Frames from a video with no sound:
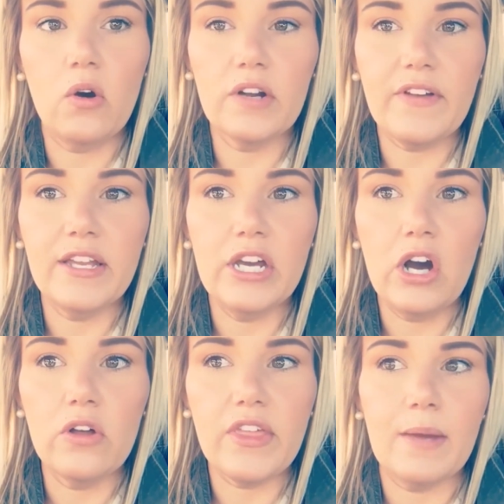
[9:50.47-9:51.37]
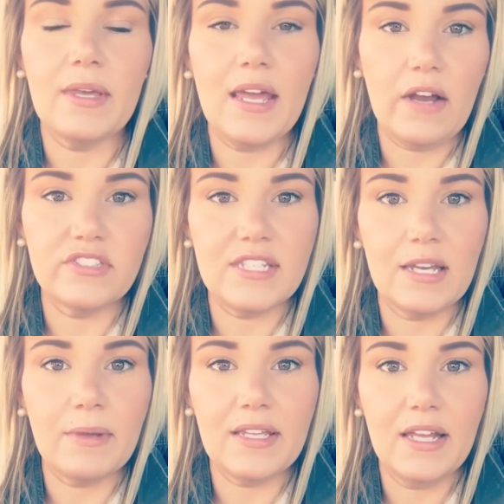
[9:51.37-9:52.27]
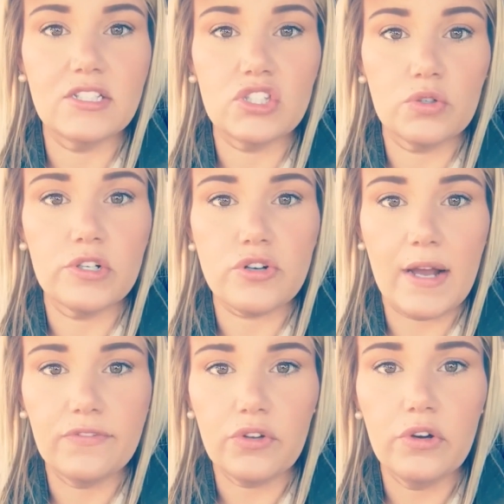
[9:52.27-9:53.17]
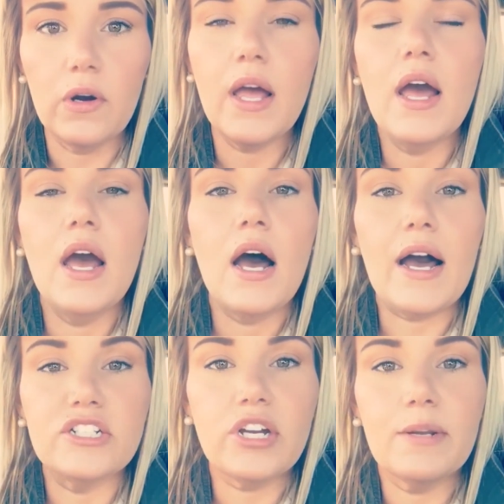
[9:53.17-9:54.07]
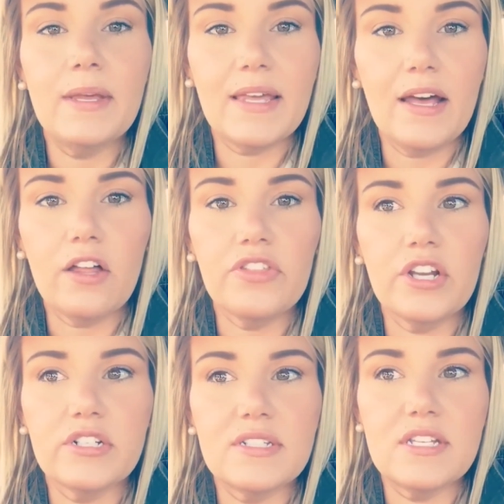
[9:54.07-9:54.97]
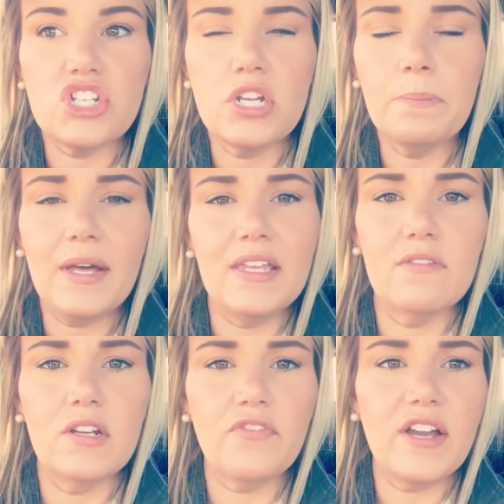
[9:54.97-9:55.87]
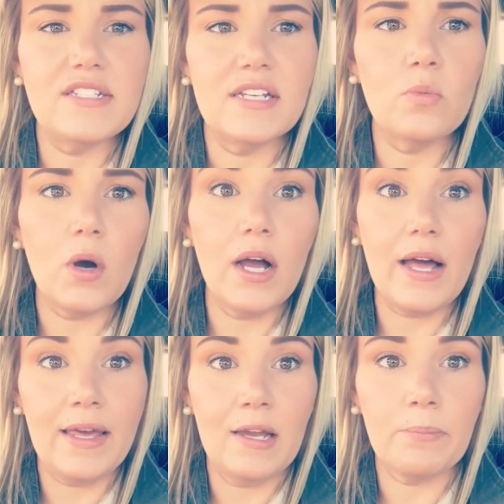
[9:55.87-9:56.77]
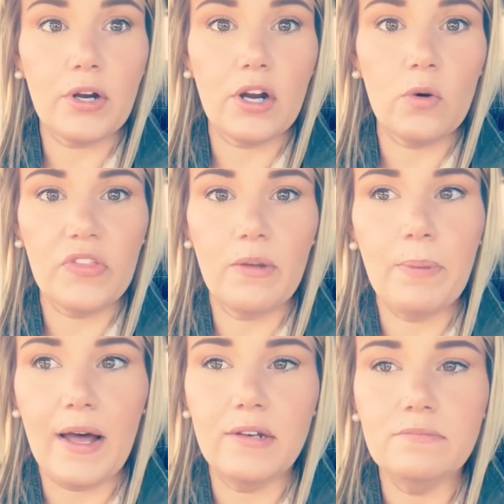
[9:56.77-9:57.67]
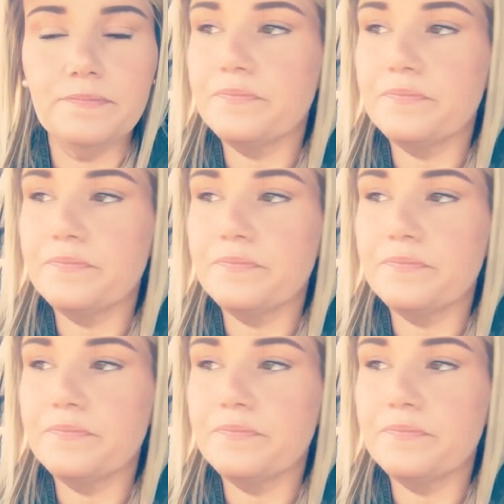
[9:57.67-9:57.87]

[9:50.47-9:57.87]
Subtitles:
Or if I know that I'm going to have to take my kids through a drive-thru, I try to make a healthier decision. But even if I did want a hamburger with a bun,